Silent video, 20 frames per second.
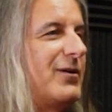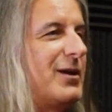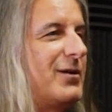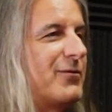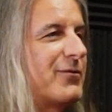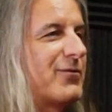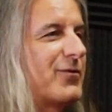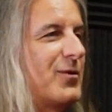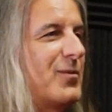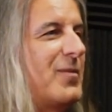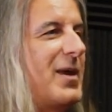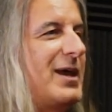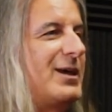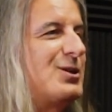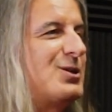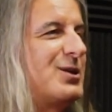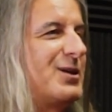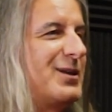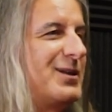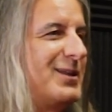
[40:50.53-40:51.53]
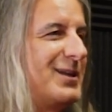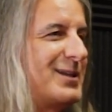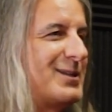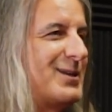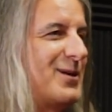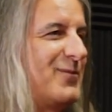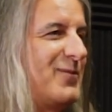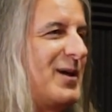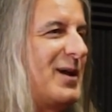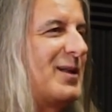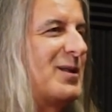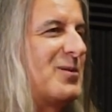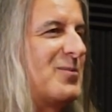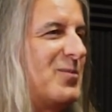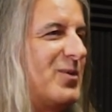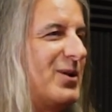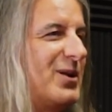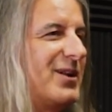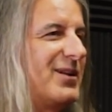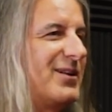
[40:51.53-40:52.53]
information that's
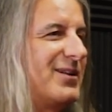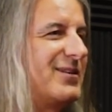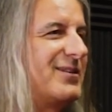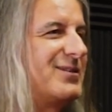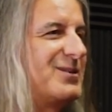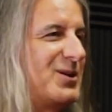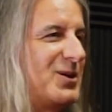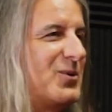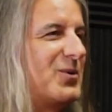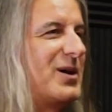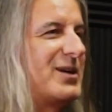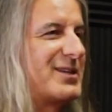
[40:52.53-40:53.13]
available to yeah.